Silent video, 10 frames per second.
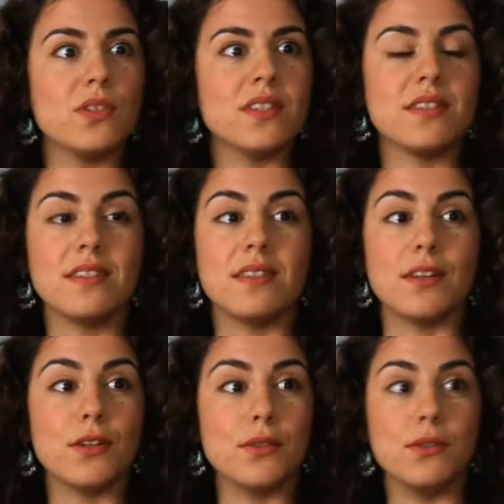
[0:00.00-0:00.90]
just as it
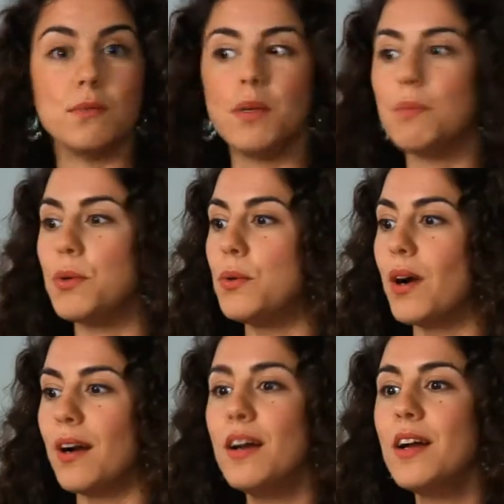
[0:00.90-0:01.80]
includes people who
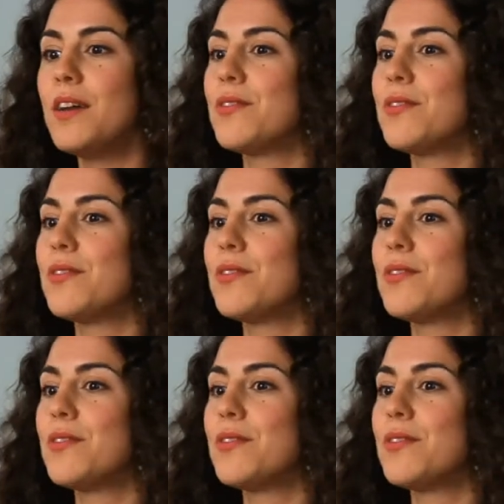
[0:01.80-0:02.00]
are